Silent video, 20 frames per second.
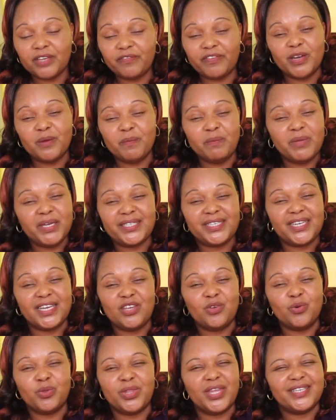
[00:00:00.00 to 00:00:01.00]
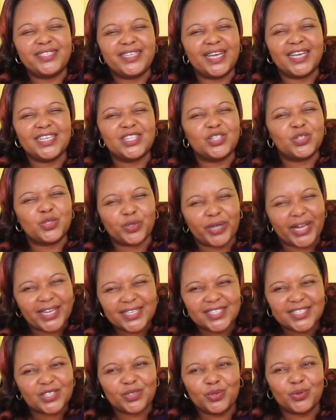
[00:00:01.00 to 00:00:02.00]
even meeting you. They just
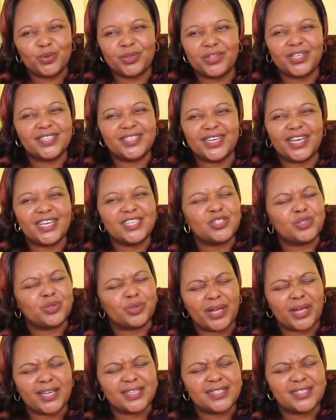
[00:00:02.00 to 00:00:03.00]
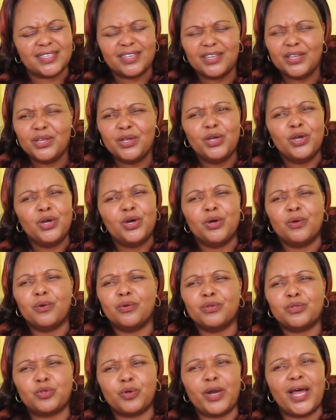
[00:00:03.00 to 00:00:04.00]
trust you. They just
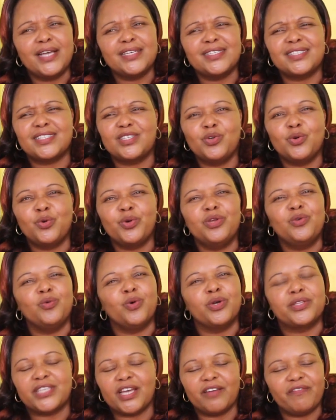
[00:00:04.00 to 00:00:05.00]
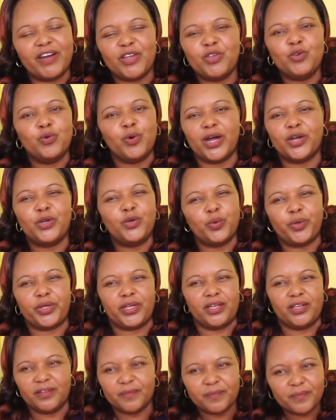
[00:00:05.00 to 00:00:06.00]
trust you in whatever you are
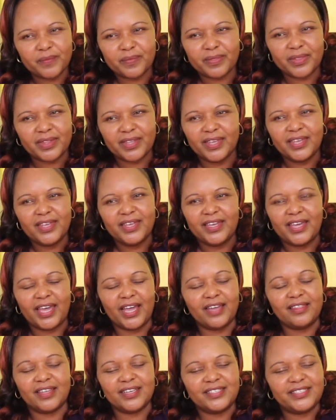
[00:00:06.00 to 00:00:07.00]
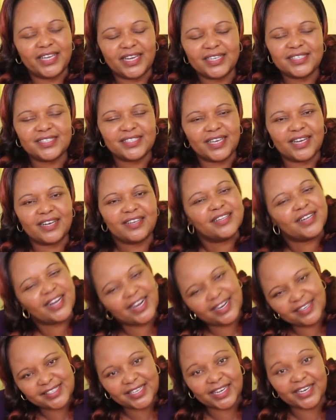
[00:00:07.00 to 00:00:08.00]
doing. And they just
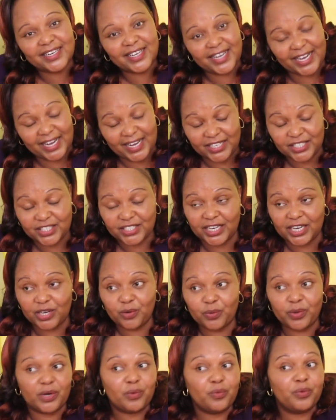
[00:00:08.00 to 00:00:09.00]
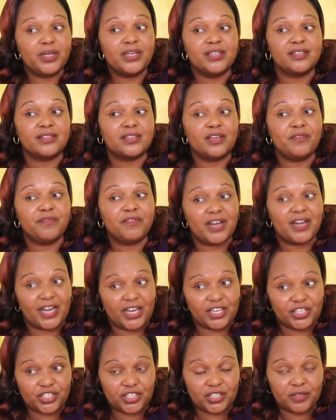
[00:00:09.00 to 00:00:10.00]
said cash. And when we receive
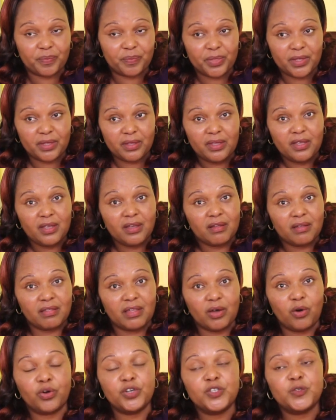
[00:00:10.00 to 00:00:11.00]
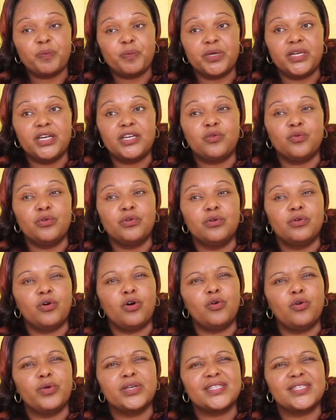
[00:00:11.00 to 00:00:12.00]
cash, the Holy Spirit will
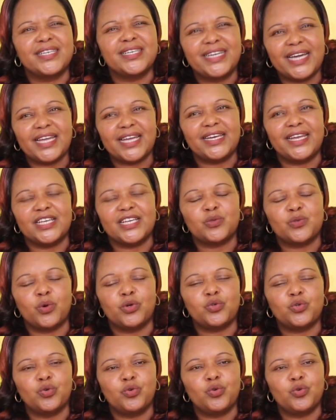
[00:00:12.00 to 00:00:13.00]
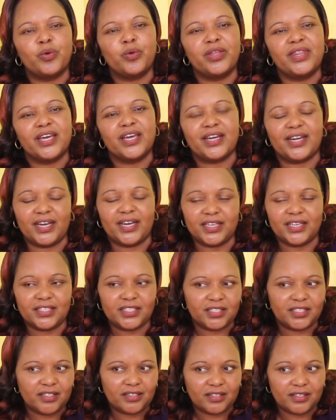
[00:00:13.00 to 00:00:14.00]
always guide us what to do with the
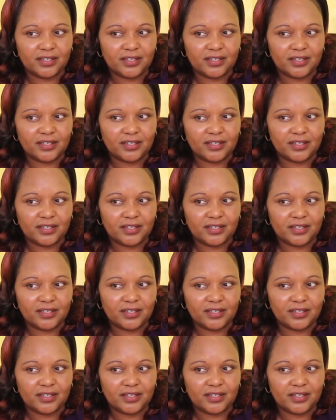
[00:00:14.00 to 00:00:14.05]
cash.